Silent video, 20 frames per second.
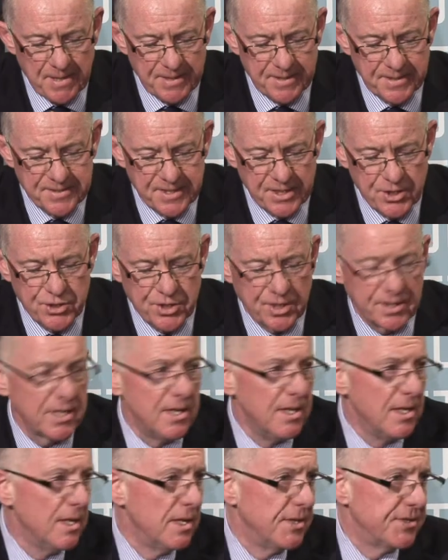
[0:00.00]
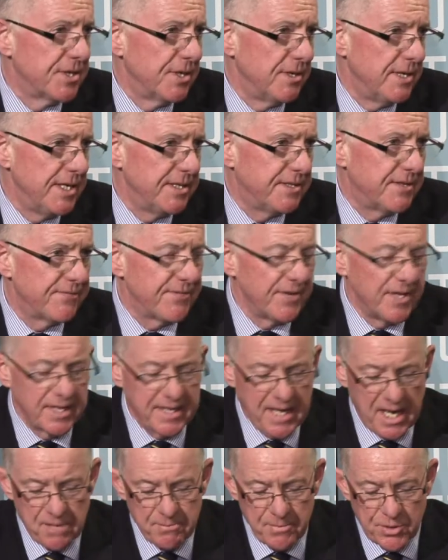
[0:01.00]
the Taoiseach to lead the Fine
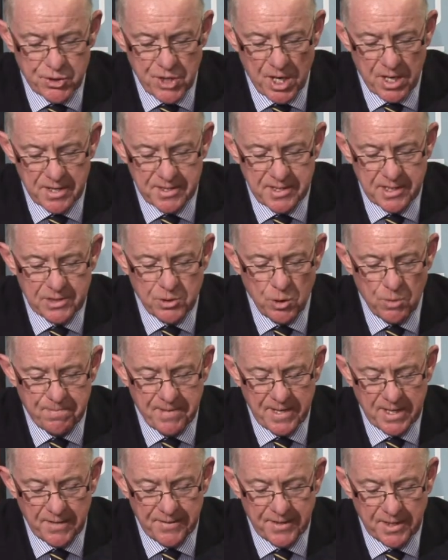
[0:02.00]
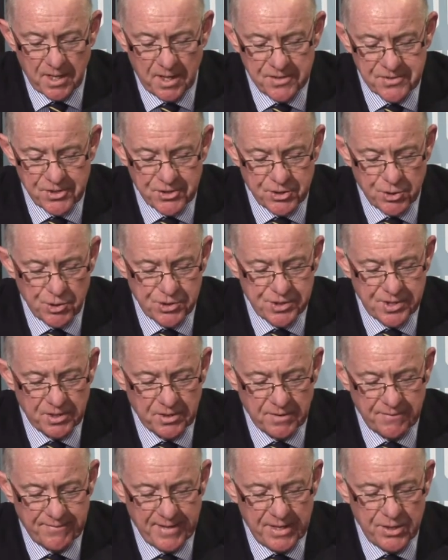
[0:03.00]
Gael majority grouping on the Constitutional
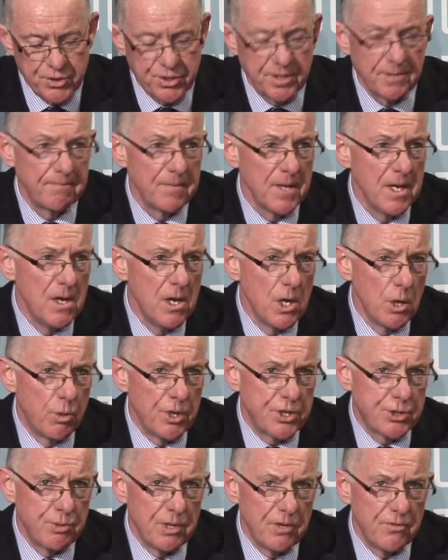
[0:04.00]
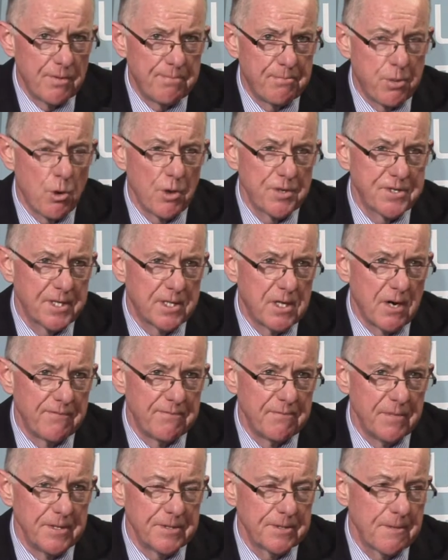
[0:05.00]
Convention, which will report to
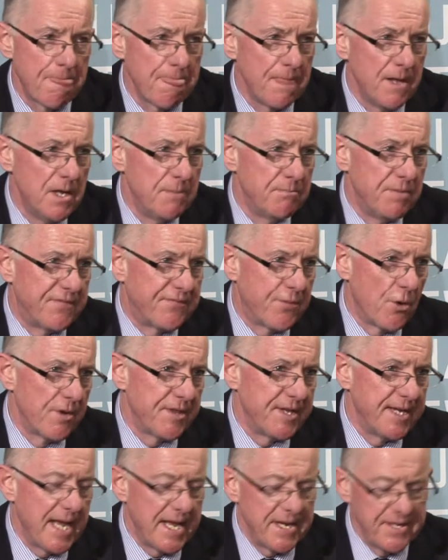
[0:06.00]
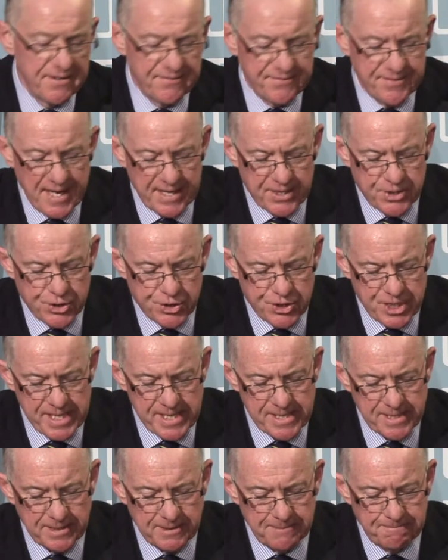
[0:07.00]
government before the end of next
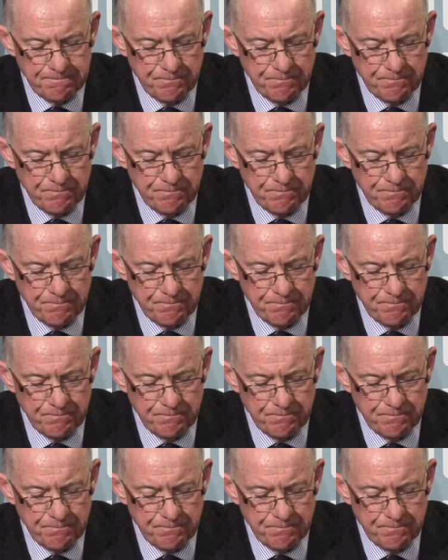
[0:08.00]
year.